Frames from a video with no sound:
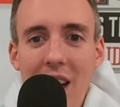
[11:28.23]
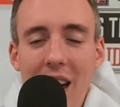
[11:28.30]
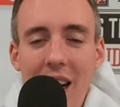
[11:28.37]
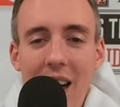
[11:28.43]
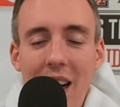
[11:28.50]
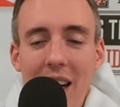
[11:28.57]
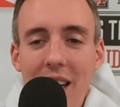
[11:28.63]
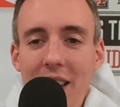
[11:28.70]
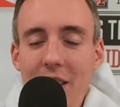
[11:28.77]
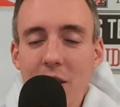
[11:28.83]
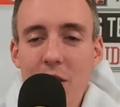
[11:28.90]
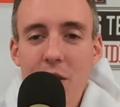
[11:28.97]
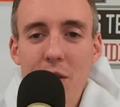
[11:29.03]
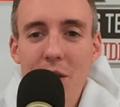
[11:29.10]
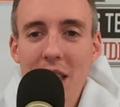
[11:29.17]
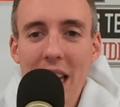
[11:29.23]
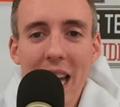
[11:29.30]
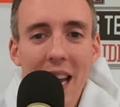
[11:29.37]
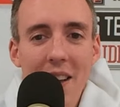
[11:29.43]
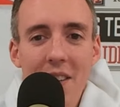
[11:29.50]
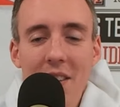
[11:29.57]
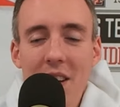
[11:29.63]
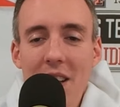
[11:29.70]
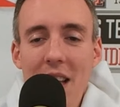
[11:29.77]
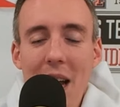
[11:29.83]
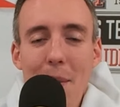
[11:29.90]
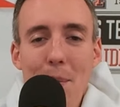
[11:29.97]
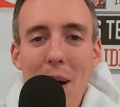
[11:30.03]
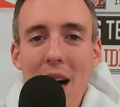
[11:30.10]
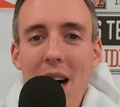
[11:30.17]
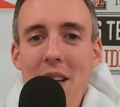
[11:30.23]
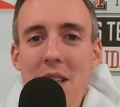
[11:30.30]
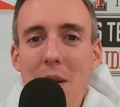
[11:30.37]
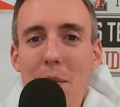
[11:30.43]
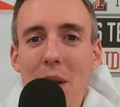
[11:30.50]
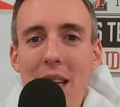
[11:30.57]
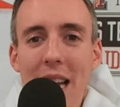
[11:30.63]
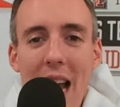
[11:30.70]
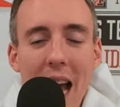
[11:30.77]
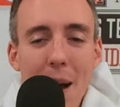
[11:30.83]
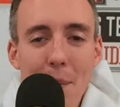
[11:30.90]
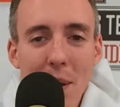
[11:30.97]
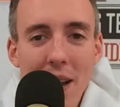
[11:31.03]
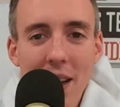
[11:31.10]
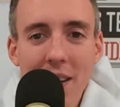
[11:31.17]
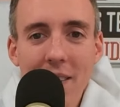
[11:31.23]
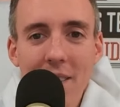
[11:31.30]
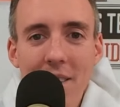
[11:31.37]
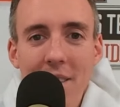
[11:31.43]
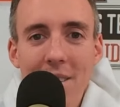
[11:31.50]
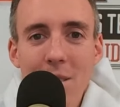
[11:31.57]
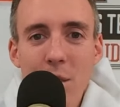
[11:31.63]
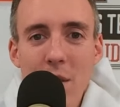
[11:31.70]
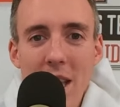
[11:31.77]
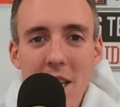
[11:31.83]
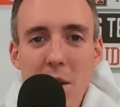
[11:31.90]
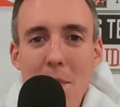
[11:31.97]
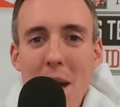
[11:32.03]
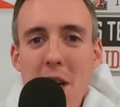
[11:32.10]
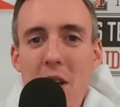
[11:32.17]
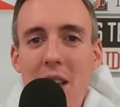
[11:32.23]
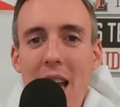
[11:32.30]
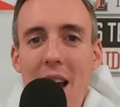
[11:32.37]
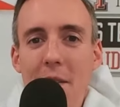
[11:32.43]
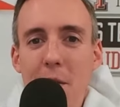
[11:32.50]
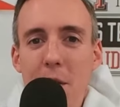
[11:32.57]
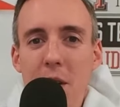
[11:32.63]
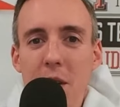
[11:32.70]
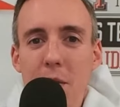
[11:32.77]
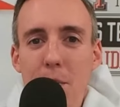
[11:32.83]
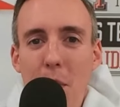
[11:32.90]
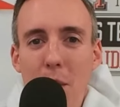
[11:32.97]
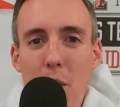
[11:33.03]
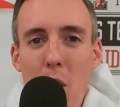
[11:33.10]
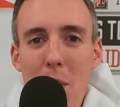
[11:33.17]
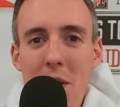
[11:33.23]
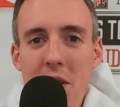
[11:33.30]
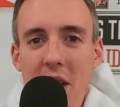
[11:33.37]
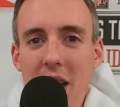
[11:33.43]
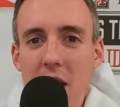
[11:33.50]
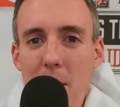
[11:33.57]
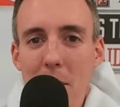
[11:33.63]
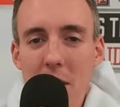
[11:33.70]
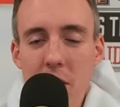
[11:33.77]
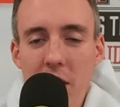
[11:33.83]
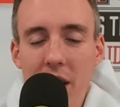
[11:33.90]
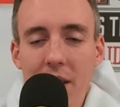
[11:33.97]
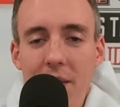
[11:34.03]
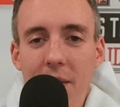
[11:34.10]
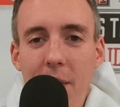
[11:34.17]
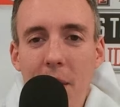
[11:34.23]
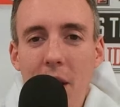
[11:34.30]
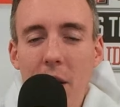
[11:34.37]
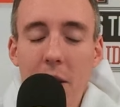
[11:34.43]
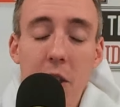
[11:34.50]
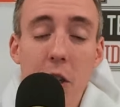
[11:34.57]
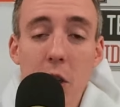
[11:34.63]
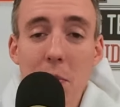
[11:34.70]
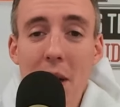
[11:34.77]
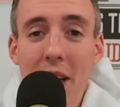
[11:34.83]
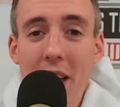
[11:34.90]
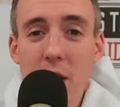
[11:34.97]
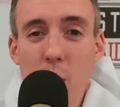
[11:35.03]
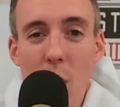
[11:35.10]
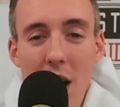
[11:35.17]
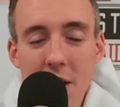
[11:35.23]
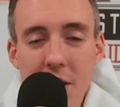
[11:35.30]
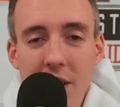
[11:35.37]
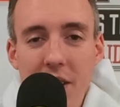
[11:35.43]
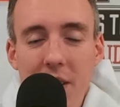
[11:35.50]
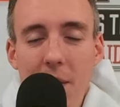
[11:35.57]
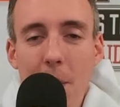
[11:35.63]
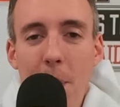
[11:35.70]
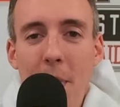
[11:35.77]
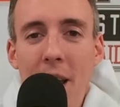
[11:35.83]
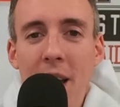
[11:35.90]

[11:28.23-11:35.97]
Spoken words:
I just can't see that possibly happening, especially after his performance against against Washington.